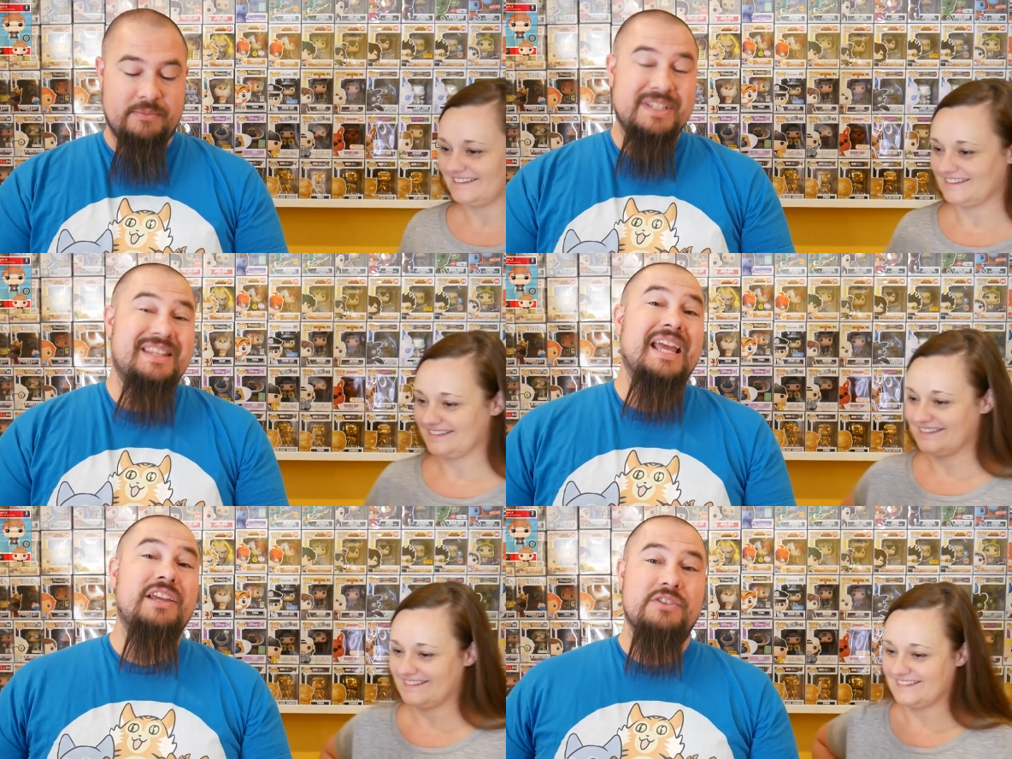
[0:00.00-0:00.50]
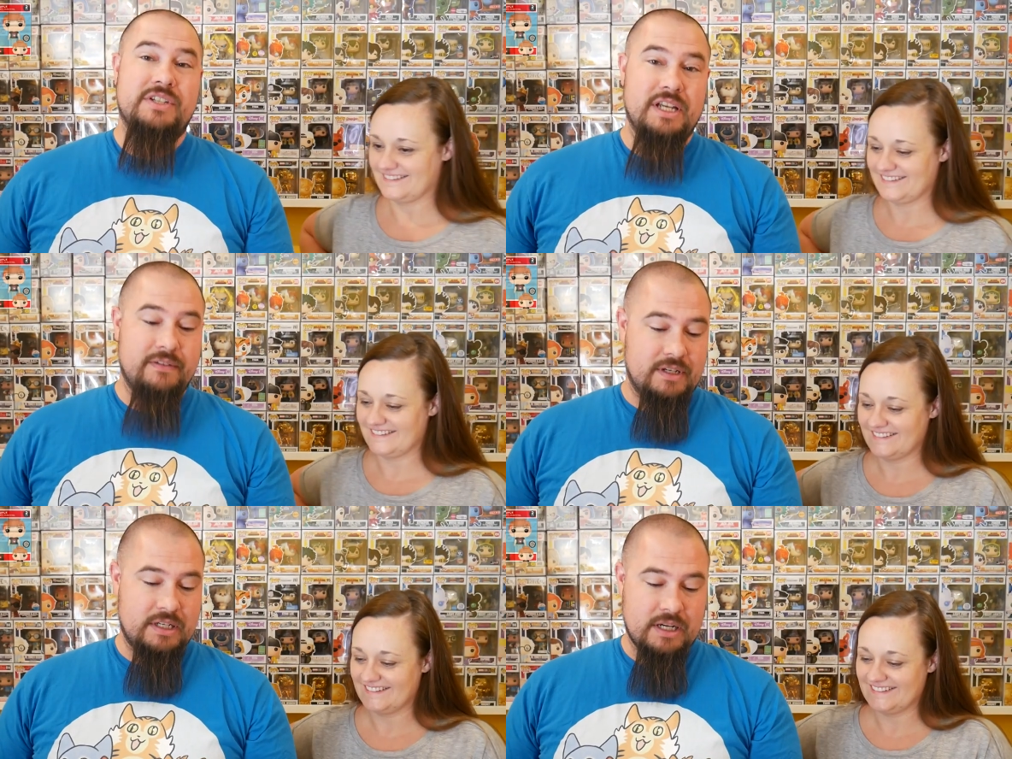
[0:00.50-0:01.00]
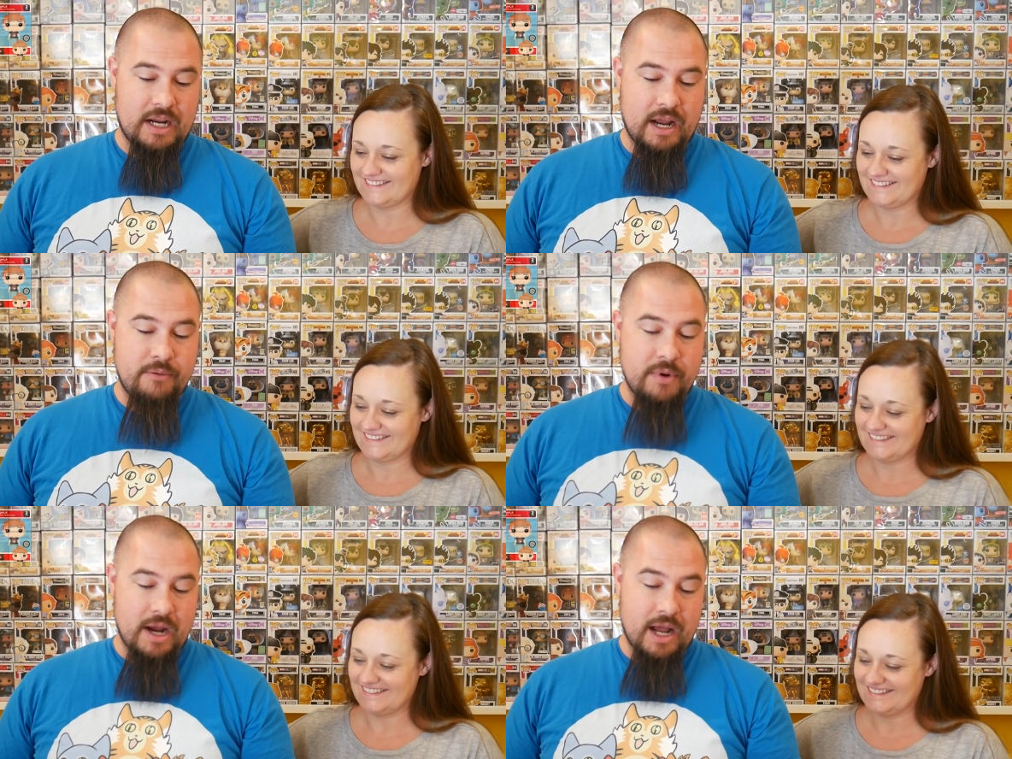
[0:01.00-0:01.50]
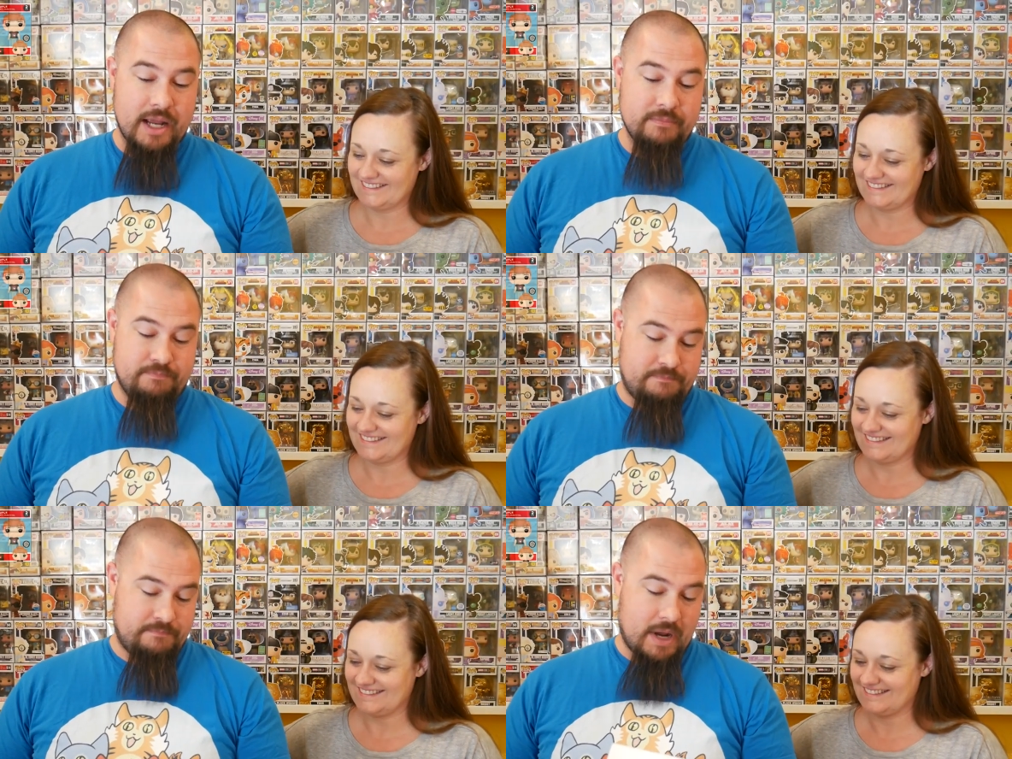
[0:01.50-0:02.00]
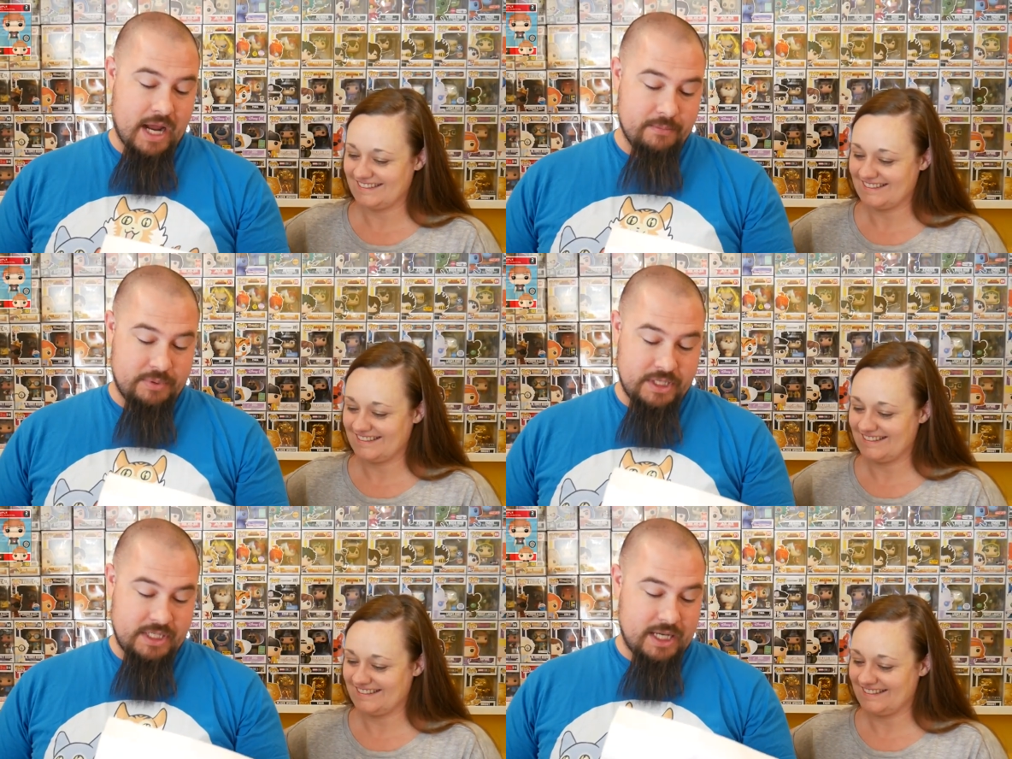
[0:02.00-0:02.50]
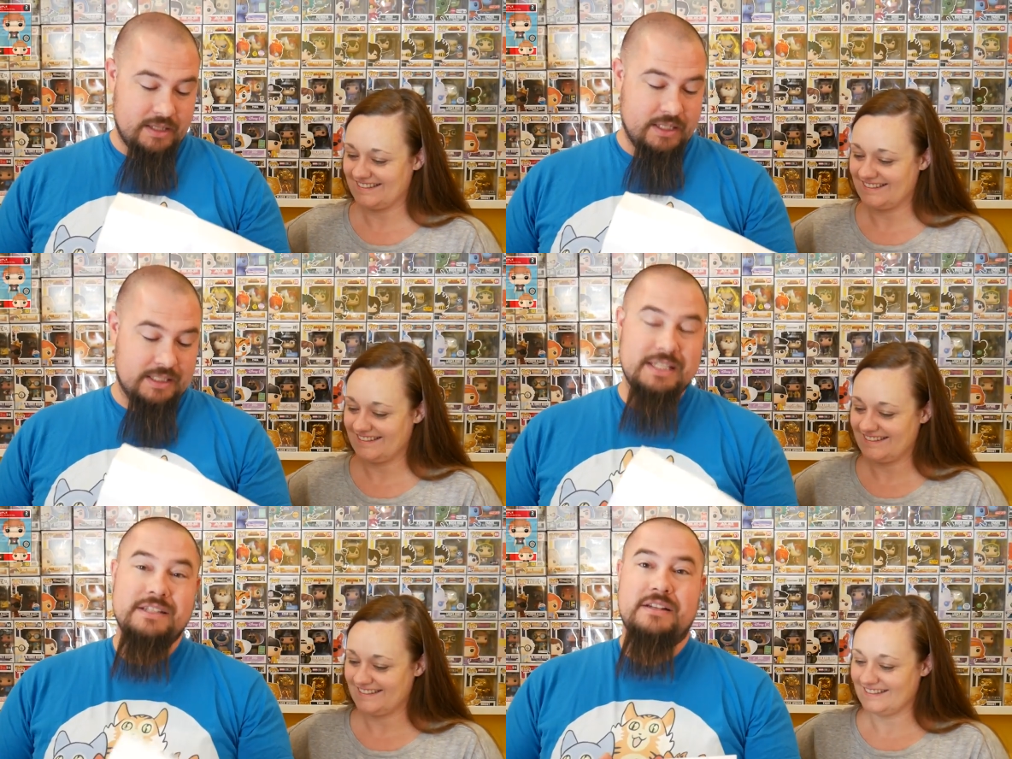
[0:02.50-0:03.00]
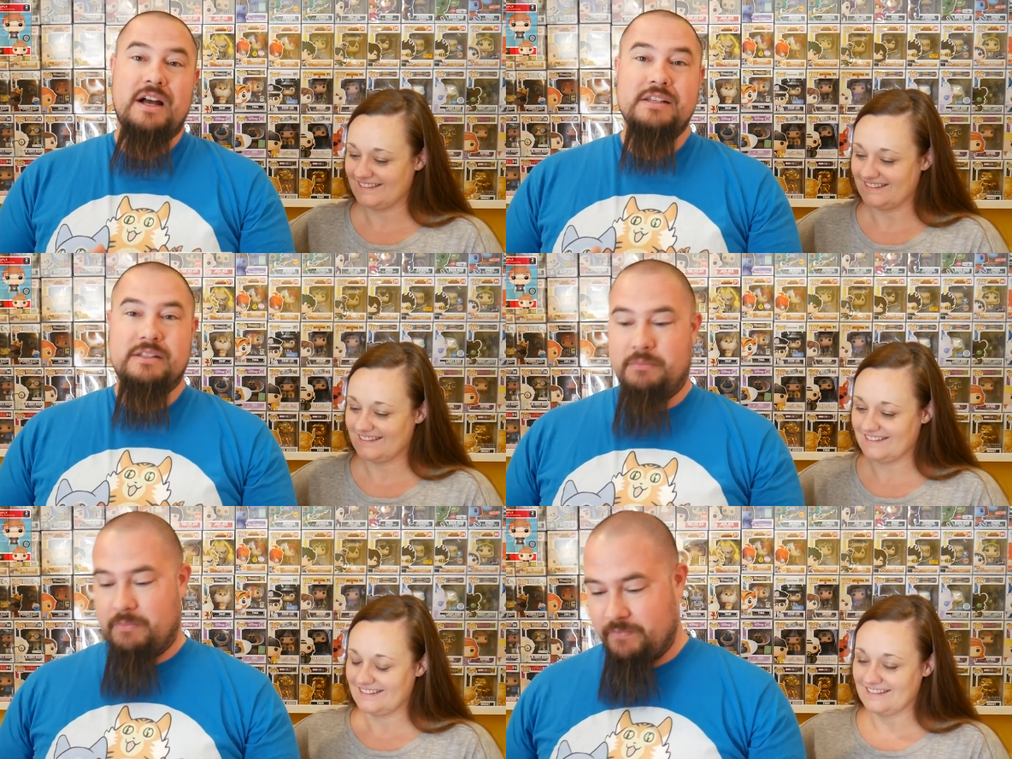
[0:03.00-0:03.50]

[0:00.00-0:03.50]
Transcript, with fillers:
Speaker 1: Thank you, Steven. I, I, I appreciate this. This is awesome.